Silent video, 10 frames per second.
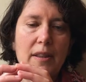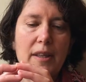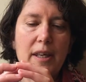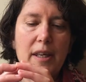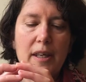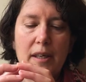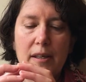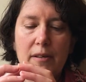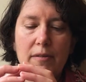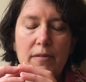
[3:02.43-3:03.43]
the
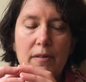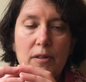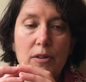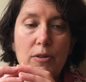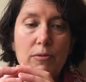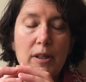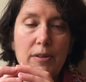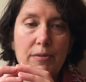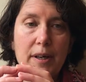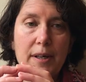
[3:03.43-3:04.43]

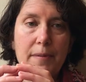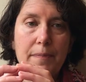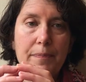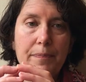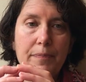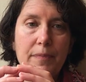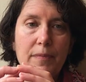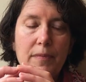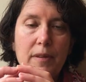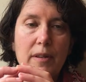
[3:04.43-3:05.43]
urethra,
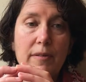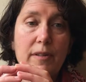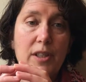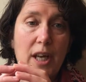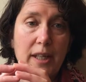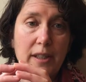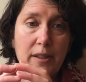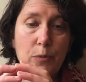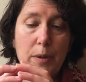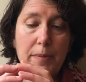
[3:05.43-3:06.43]
the vagina
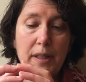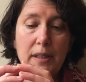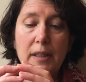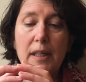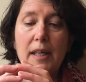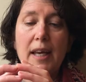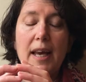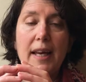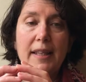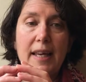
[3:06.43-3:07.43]
in women,
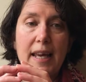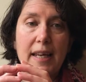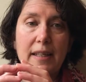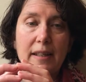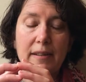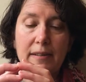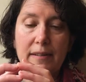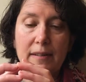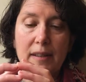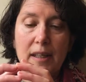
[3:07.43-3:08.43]
and the anus.
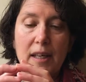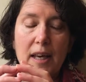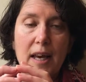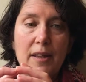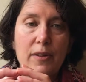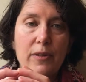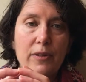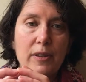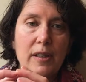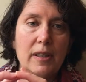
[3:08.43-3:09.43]
And those
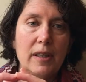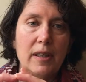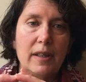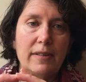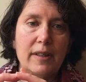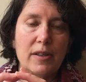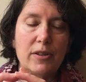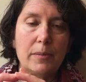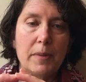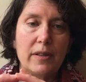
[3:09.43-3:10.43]
are
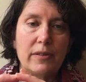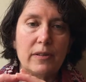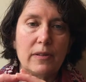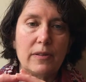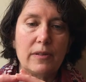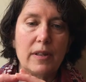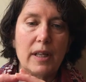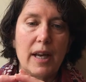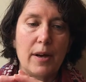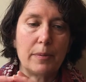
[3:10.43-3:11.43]
essential muscles that
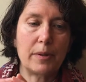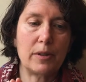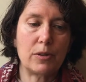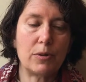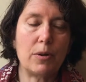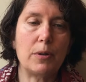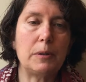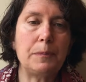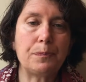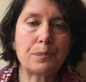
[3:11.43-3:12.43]
help control
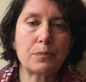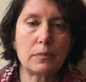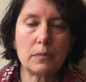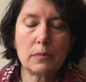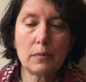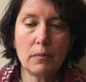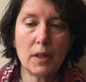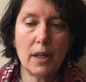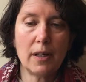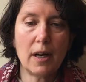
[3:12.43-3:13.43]

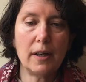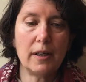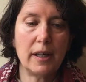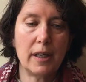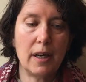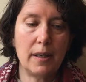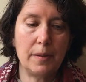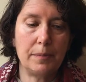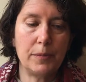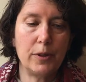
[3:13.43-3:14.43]
our
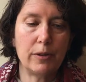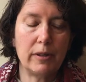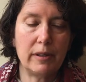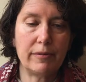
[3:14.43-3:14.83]
urine